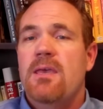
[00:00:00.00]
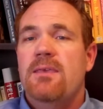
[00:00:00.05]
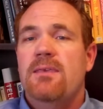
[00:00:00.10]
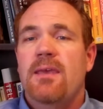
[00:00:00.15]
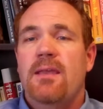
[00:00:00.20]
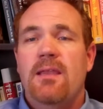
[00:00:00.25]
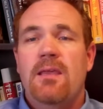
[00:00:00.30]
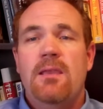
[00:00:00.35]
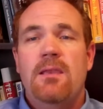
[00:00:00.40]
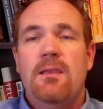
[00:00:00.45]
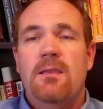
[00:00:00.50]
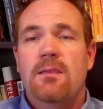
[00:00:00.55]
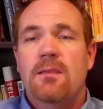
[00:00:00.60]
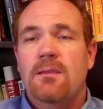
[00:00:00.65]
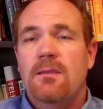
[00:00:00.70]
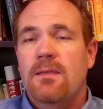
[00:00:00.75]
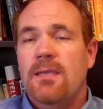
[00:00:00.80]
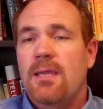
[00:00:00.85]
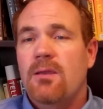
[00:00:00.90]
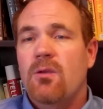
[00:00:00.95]
yet it
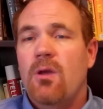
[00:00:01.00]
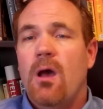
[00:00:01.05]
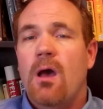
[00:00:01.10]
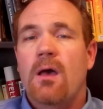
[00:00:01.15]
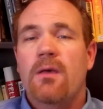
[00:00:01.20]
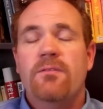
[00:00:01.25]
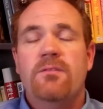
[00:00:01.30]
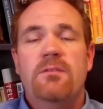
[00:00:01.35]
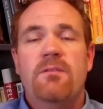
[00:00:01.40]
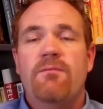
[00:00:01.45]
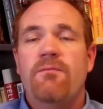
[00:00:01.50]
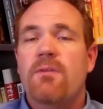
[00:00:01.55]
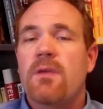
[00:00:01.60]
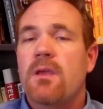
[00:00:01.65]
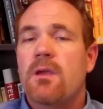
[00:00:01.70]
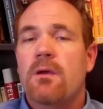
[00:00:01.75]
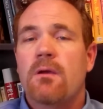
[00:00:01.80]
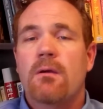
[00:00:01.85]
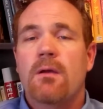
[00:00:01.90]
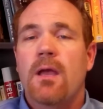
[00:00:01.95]
can cause
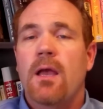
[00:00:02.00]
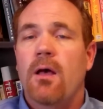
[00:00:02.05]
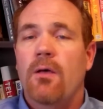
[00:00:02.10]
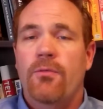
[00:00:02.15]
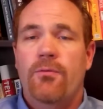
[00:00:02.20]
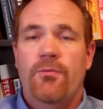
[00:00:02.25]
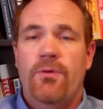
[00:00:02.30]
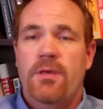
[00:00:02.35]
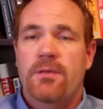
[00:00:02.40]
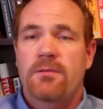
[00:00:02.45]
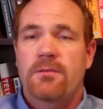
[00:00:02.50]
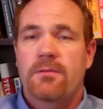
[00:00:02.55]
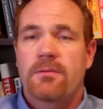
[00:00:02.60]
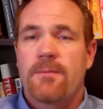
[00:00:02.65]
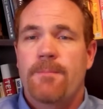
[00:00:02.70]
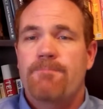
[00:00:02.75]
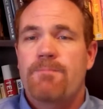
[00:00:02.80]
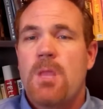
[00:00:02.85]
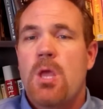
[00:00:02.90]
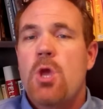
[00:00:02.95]
severe health risks.
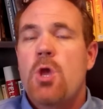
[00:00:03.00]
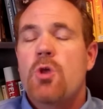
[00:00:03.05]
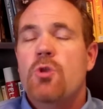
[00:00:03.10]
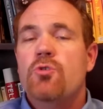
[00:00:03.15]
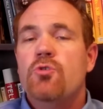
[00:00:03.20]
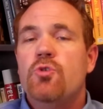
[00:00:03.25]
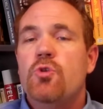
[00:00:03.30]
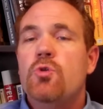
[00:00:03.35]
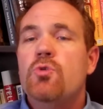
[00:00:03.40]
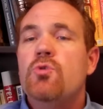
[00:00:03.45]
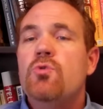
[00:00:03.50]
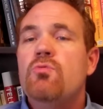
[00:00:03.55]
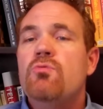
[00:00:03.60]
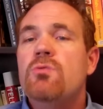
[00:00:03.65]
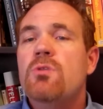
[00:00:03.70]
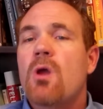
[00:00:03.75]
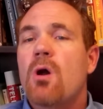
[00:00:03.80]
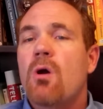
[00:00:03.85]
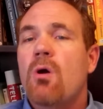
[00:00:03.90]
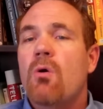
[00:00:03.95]
Do you
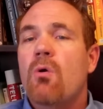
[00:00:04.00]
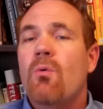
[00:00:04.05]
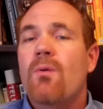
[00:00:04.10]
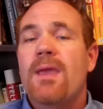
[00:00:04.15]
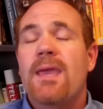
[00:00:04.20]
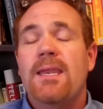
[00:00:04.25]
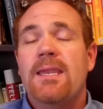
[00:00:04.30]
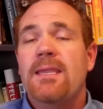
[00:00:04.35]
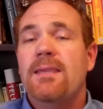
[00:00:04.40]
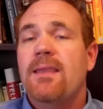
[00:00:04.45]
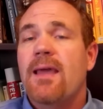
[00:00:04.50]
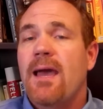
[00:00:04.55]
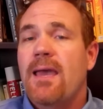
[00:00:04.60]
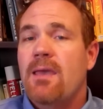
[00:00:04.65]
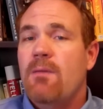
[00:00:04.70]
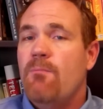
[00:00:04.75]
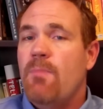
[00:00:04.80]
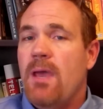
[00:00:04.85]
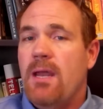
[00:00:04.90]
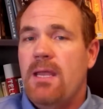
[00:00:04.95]
know any
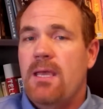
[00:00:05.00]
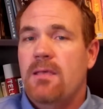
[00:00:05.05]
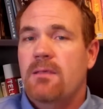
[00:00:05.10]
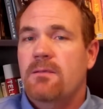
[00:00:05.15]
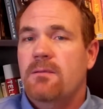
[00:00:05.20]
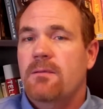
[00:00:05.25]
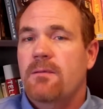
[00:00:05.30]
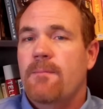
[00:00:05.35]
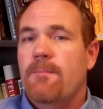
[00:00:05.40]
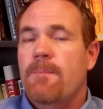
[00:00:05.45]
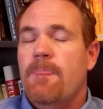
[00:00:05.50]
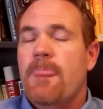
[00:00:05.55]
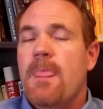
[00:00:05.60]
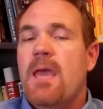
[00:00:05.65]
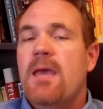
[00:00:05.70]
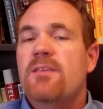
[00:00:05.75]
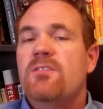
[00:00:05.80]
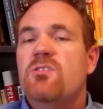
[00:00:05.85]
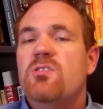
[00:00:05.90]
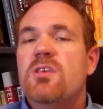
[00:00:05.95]
diabetics?
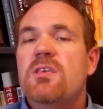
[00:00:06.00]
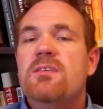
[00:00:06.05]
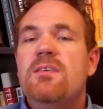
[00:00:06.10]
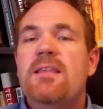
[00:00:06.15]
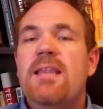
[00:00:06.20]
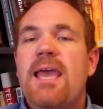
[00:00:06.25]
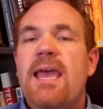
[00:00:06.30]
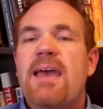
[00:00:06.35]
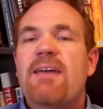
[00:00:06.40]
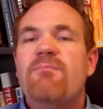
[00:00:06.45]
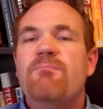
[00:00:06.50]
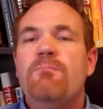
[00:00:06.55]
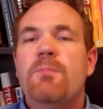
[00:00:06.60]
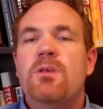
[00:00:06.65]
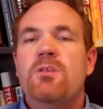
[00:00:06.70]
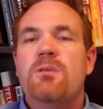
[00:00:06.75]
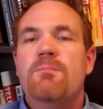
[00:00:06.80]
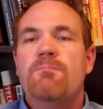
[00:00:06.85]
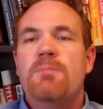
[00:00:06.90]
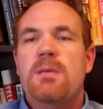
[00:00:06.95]
6.5
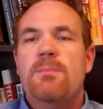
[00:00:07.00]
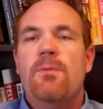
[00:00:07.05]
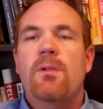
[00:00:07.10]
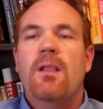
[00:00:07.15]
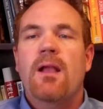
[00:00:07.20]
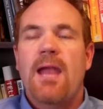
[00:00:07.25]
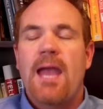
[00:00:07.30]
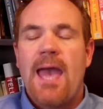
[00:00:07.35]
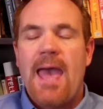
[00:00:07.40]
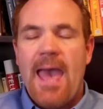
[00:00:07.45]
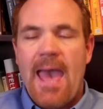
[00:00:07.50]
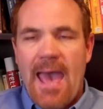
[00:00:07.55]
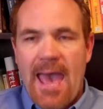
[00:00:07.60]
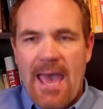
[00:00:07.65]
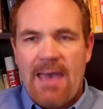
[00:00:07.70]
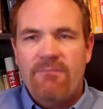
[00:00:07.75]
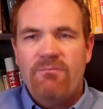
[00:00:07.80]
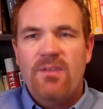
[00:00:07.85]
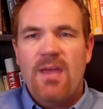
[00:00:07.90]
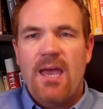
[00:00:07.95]
million people have